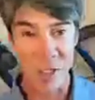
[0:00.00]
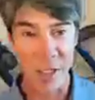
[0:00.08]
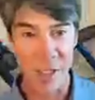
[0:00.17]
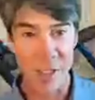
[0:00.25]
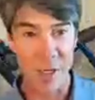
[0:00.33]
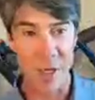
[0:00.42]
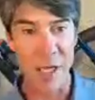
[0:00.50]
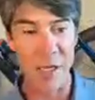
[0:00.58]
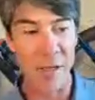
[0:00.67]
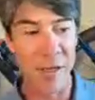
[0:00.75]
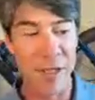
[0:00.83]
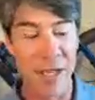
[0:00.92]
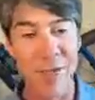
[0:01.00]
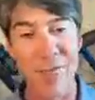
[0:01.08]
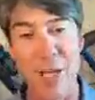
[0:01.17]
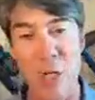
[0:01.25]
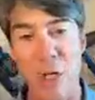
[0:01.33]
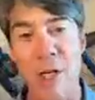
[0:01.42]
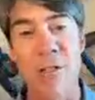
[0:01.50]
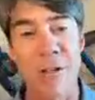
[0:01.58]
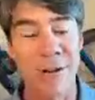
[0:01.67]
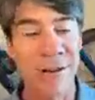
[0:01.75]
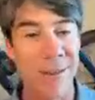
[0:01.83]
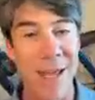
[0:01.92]
and so you can there's like a feature to turn
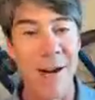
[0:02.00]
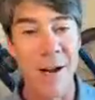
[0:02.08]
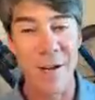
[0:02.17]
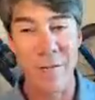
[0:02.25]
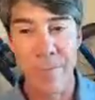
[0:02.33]
that off.